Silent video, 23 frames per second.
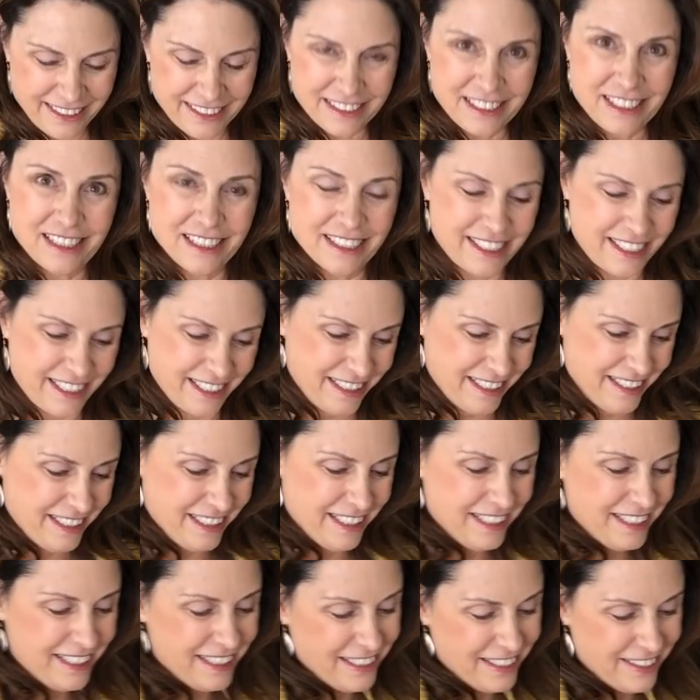It's clean.
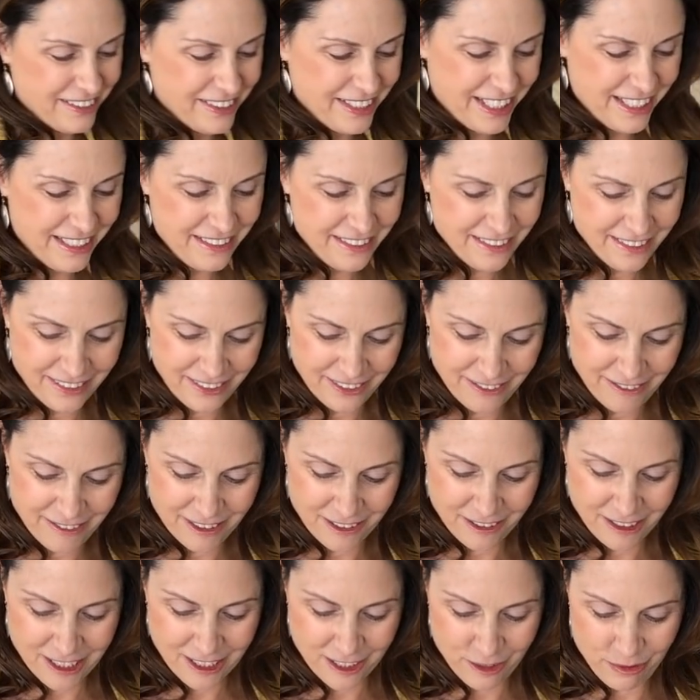Okay, so
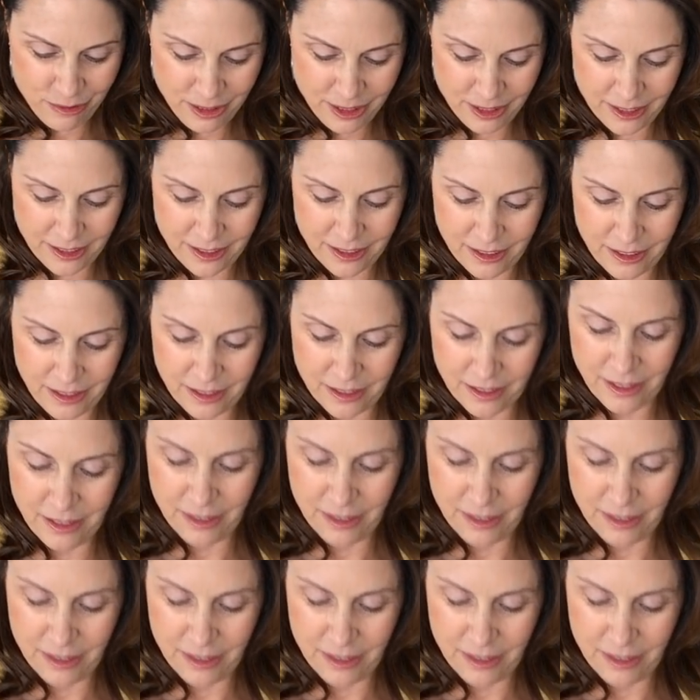what we're gonna put, just a